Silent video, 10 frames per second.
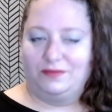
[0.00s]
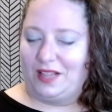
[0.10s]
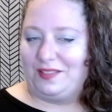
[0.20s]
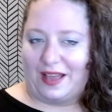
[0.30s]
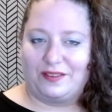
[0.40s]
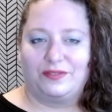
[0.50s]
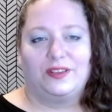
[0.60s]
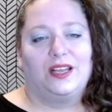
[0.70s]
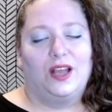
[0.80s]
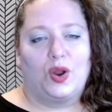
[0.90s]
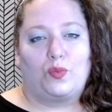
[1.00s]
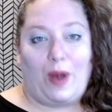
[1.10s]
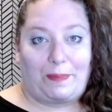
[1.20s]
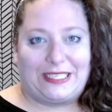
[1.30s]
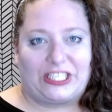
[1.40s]
a lot of
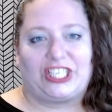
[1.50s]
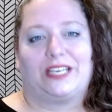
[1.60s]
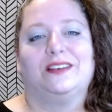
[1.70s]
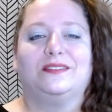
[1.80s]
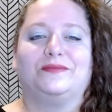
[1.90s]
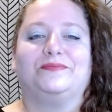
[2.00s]
repetition.